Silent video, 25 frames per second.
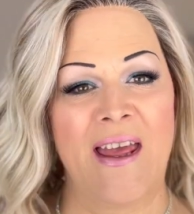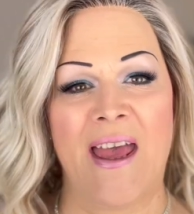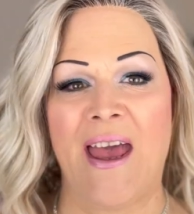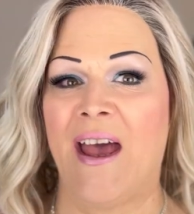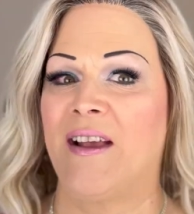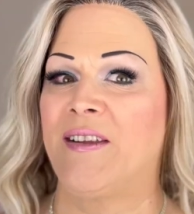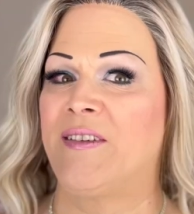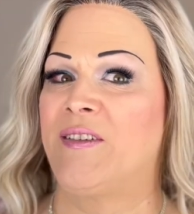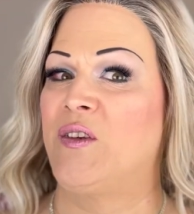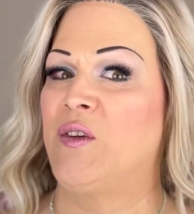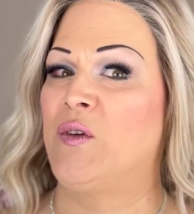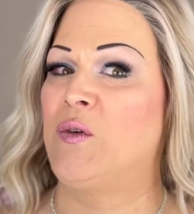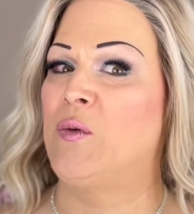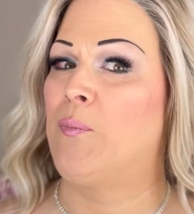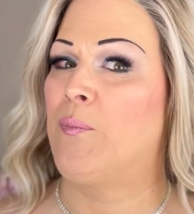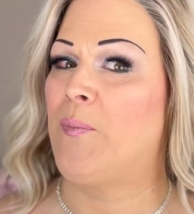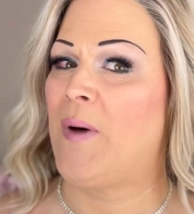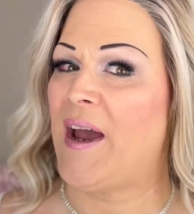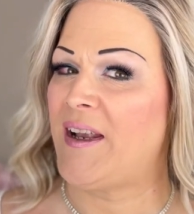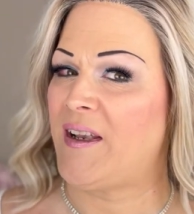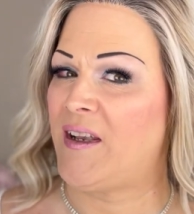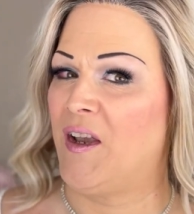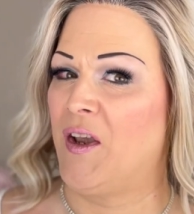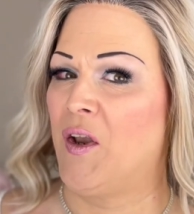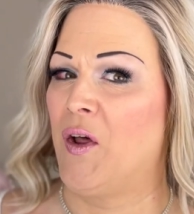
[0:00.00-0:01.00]
as you
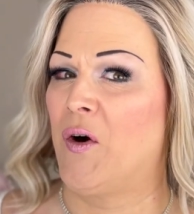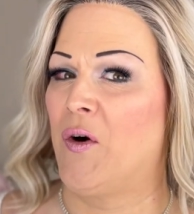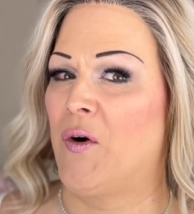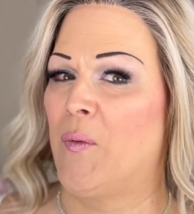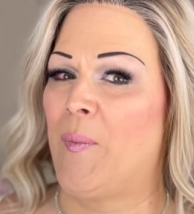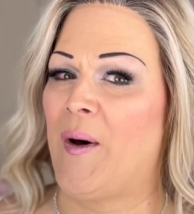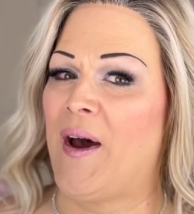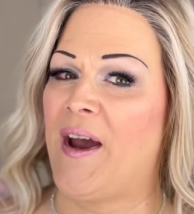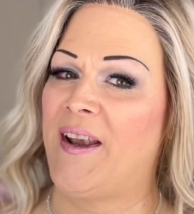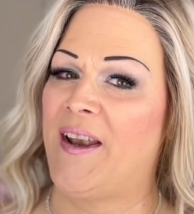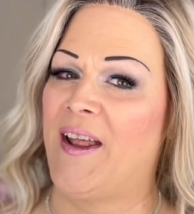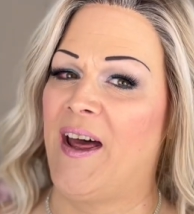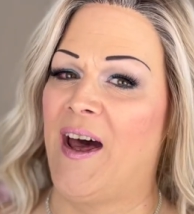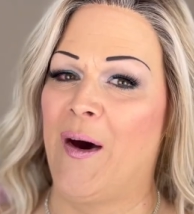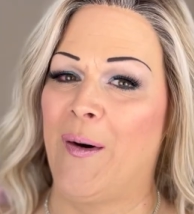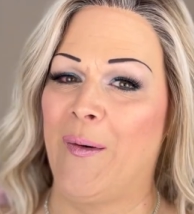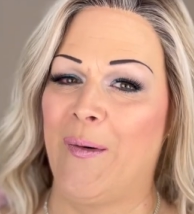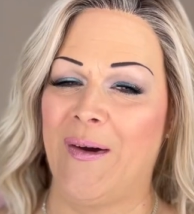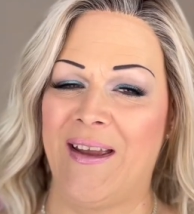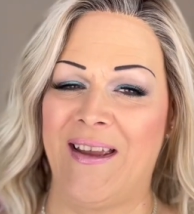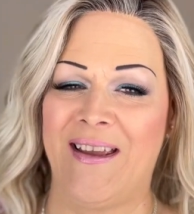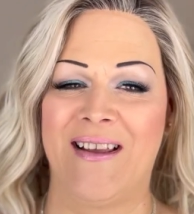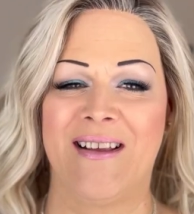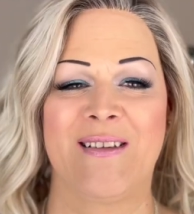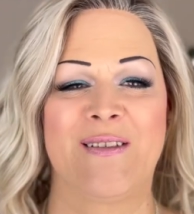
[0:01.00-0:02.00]
might know by now,
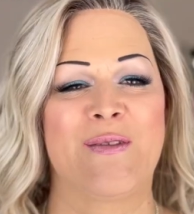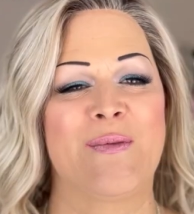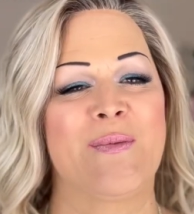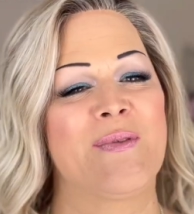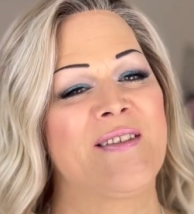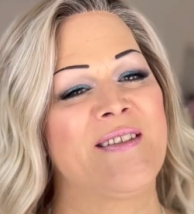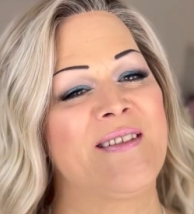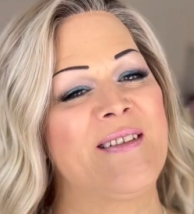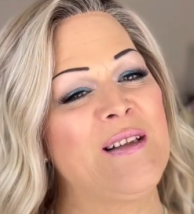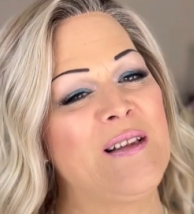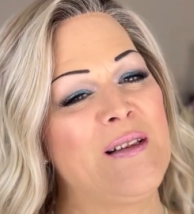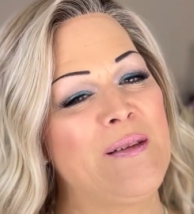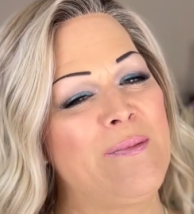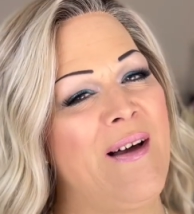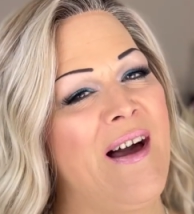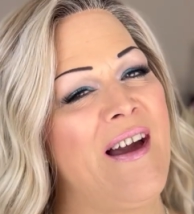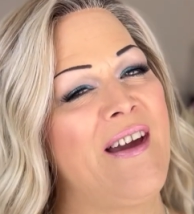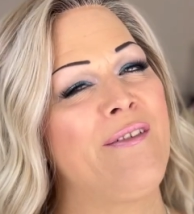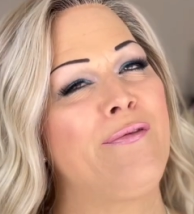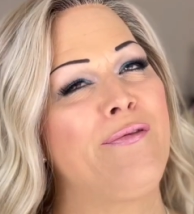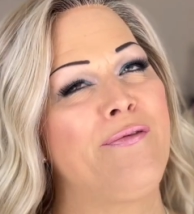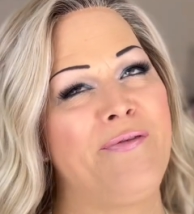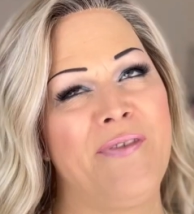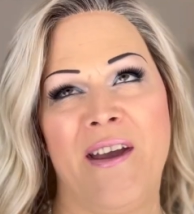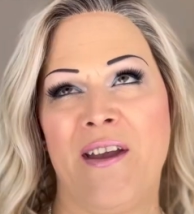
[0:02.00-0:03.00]
is still my
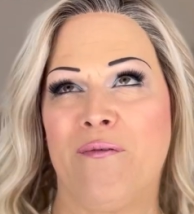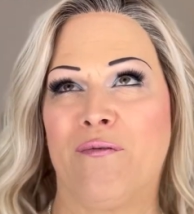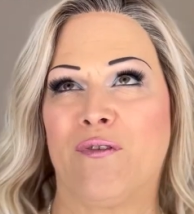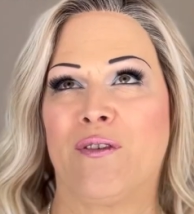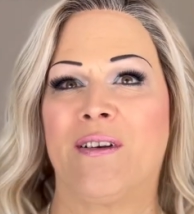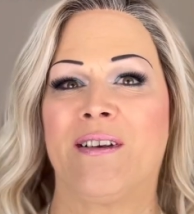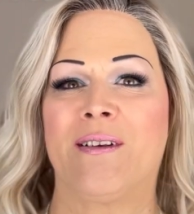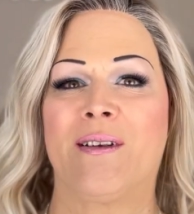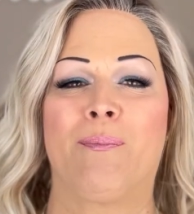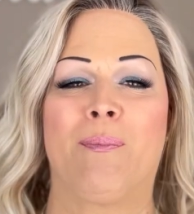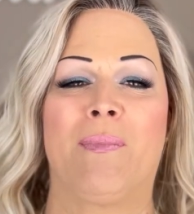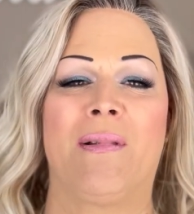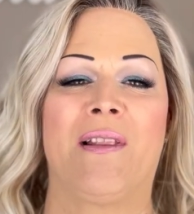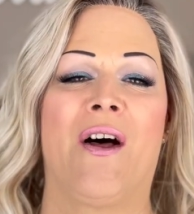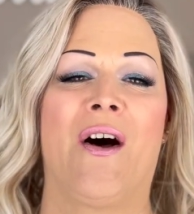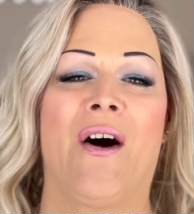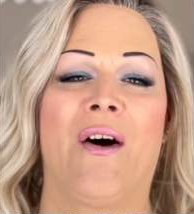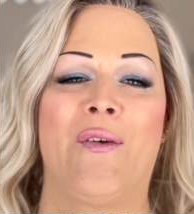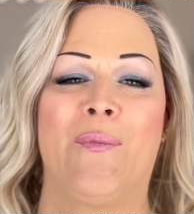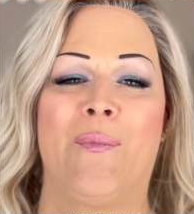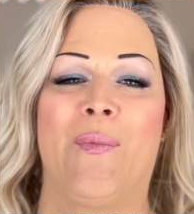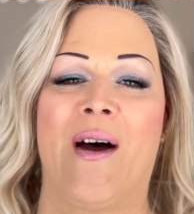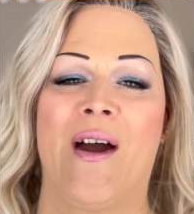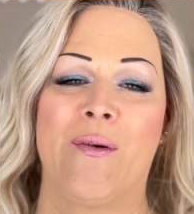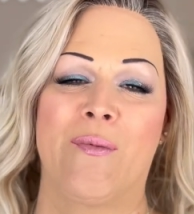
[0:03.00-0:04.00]
favorite
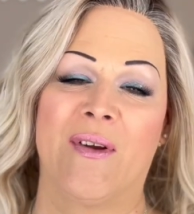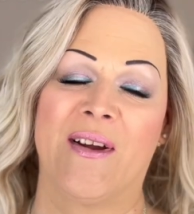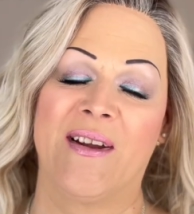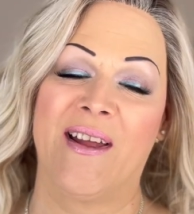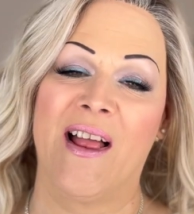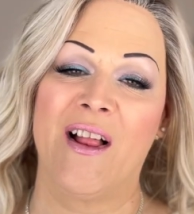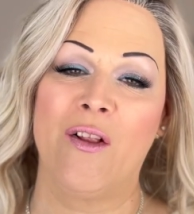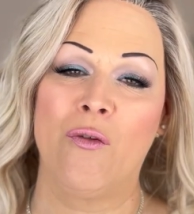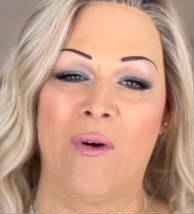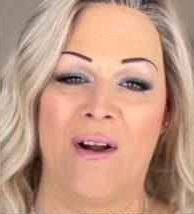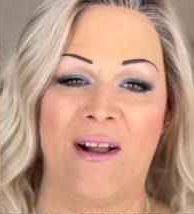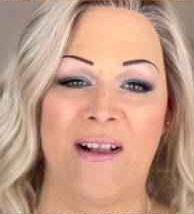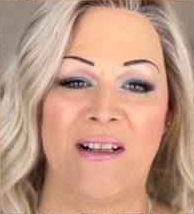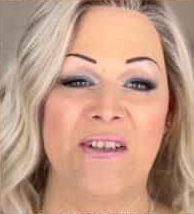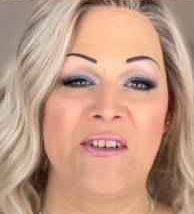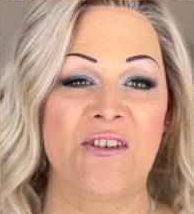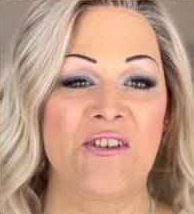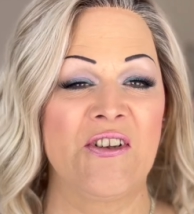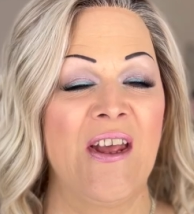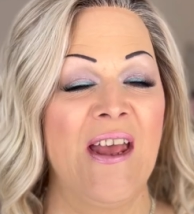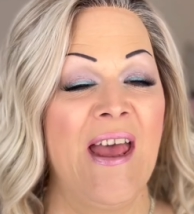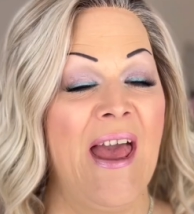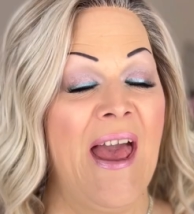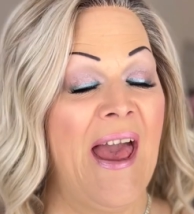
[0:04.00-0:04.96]
blonde by Raquel Welch